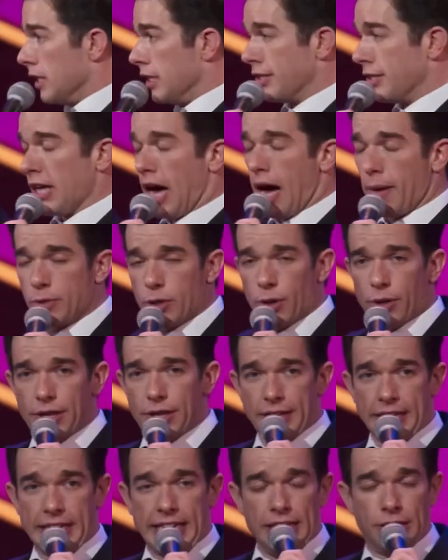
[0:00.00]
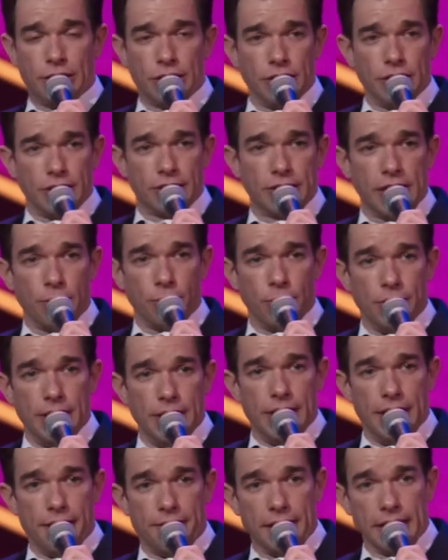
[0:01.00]
I'm going to the kitchen. Does anyone need
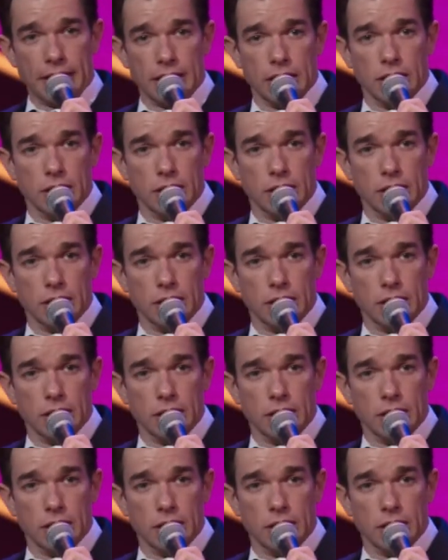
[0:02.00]
anything?